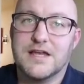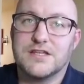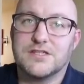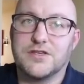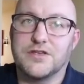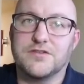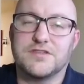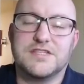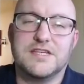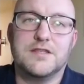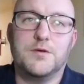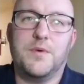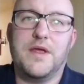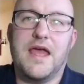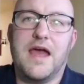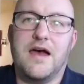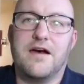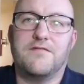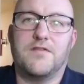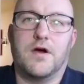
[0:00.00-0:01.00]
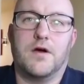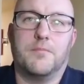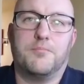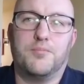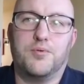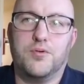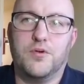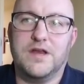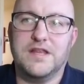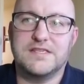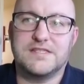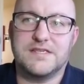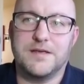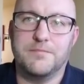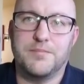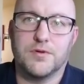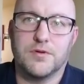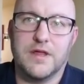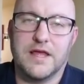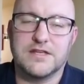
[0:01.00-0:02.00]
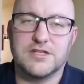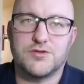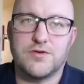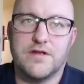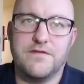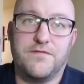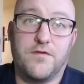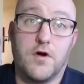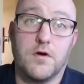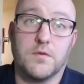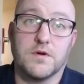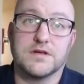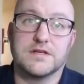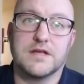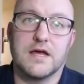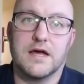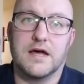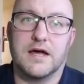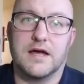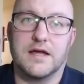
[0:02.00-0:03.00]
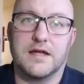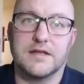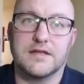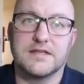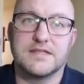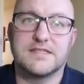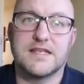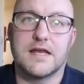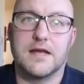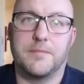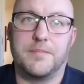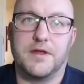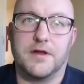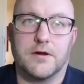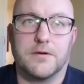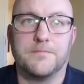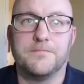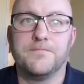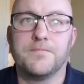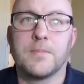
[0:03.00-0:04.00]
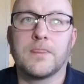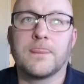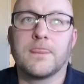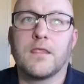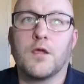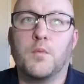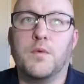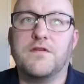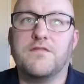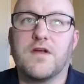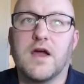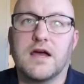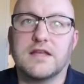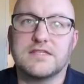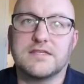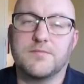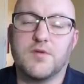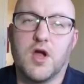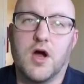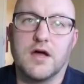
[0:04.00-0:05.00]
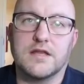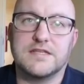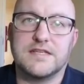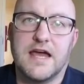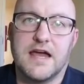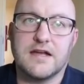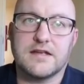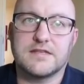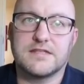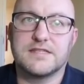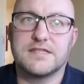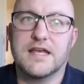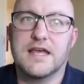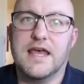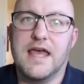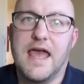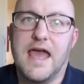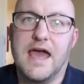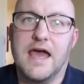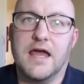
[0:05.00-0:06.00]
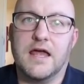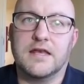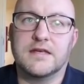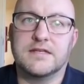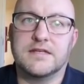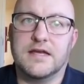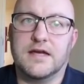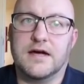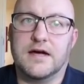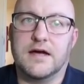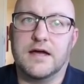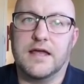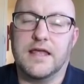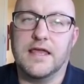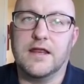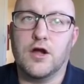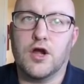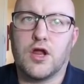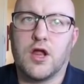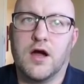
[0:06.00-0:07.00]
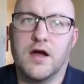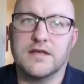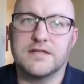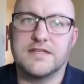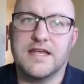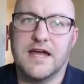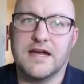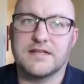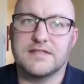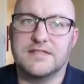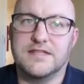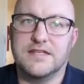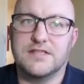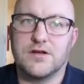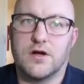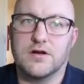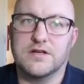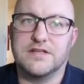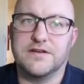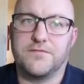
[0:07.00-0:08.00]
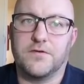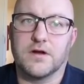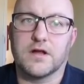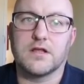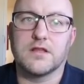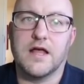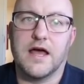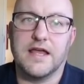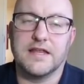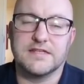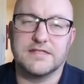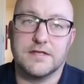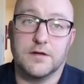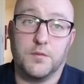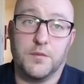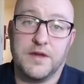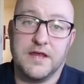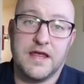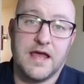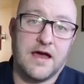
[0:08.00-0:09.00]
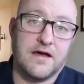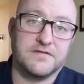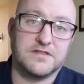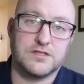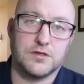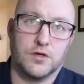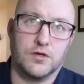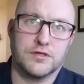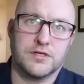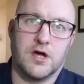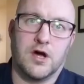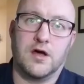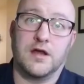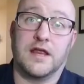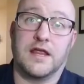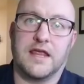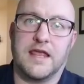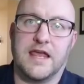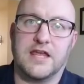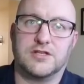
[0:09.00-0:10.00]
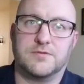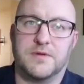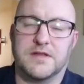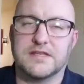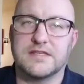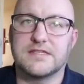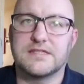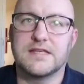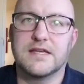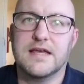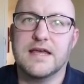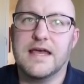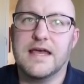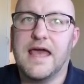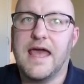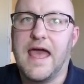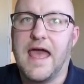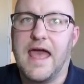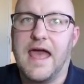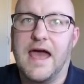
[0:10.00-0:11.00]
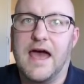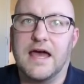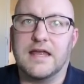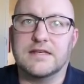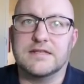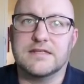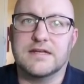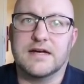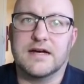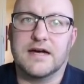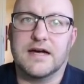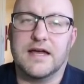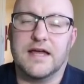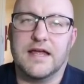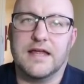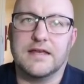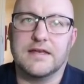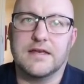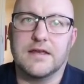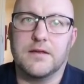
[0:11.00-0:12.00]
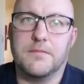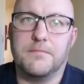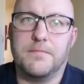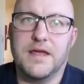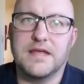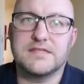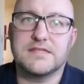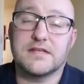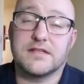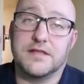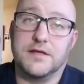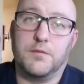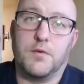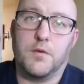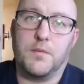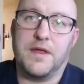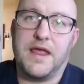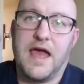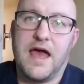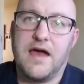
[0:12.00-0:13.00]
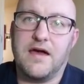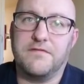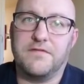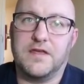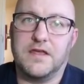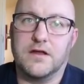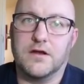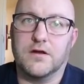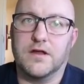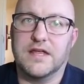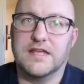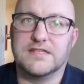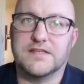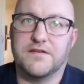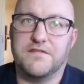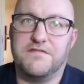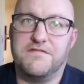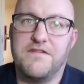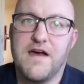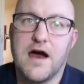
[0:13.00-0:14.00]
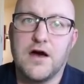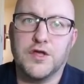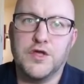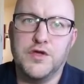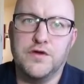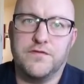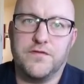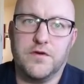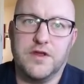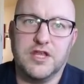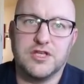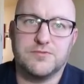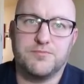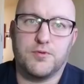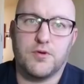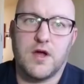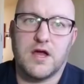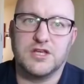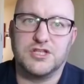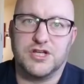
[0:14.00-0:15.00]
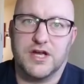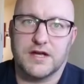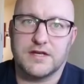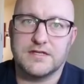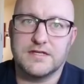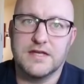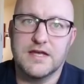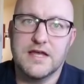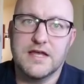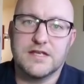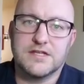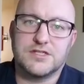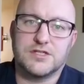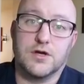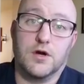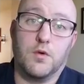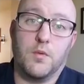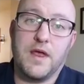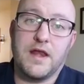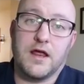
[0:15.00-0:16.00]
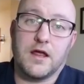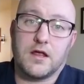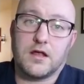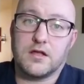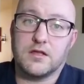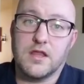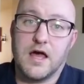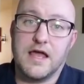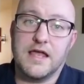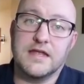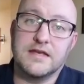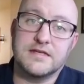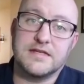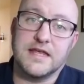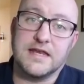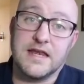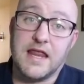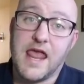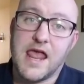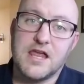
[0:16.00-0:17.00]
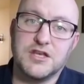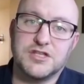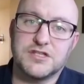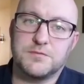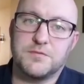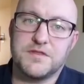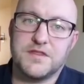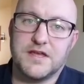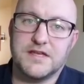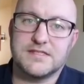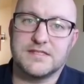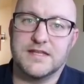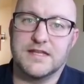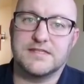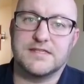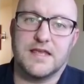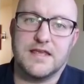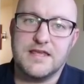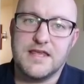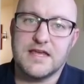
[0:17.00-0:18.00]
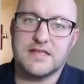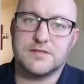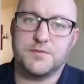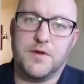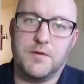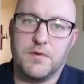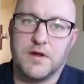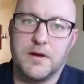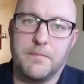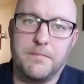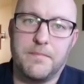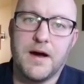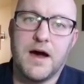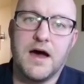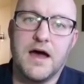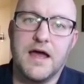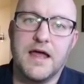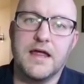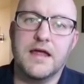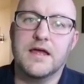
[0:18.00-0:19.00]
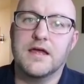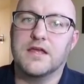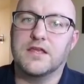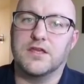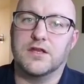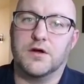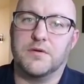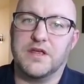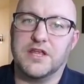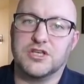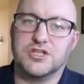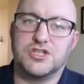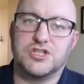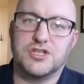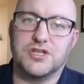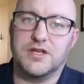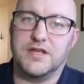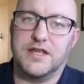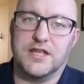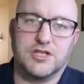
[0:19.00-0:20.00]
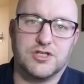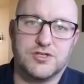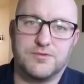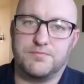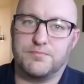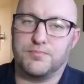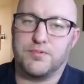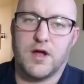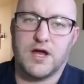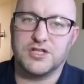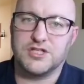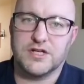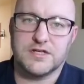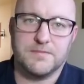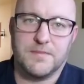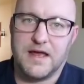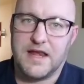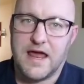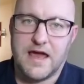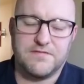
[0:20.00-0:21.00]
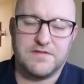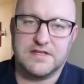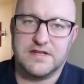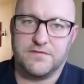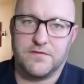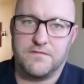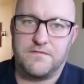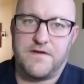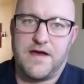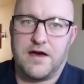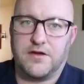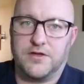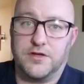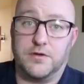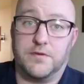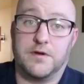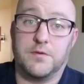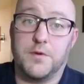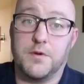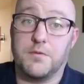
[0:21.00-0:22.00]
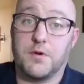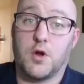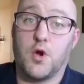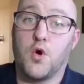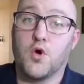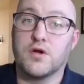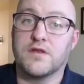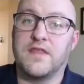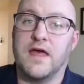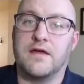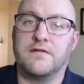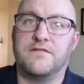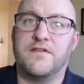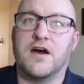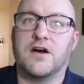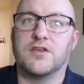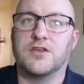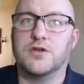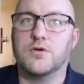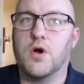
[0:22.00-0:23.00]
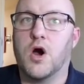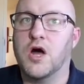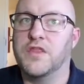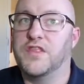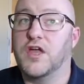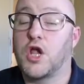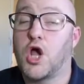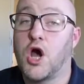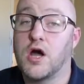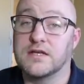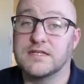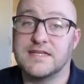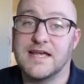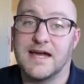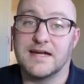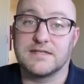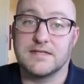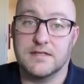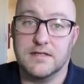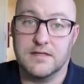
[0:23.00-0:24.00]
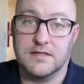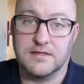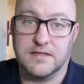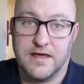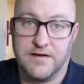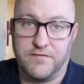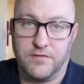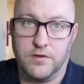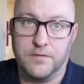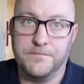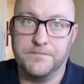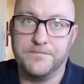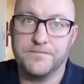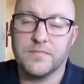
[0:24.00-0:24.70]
So you'll see that we have a pretty simple and straightforward uh, setup here. We've got some contacts and uh, in our contacts, these are different clients that we have sold on engagements. And uh, basically, what we have here is a value for each project. So when a client engages with us and they say, yes, we want to buy, you know, each, each project might have a different value and we record that value on the contact level.